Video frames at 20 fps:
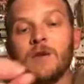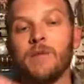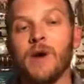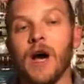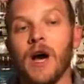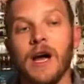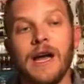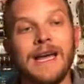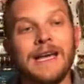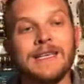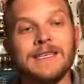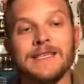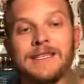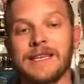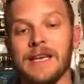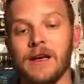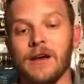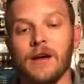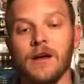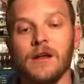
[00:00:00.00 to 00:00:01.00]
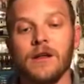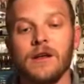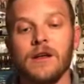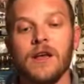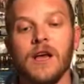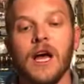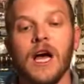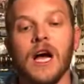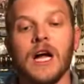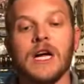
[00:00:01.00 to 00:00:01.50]
Bug is still
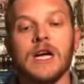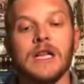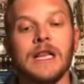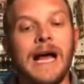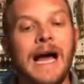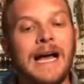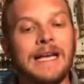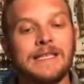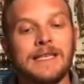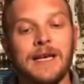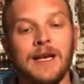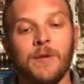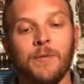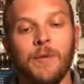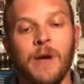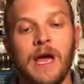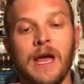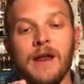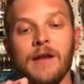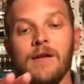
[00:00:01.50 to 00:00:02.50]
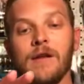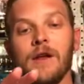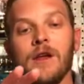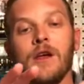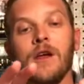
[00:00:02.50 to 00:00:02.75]
a classic bait.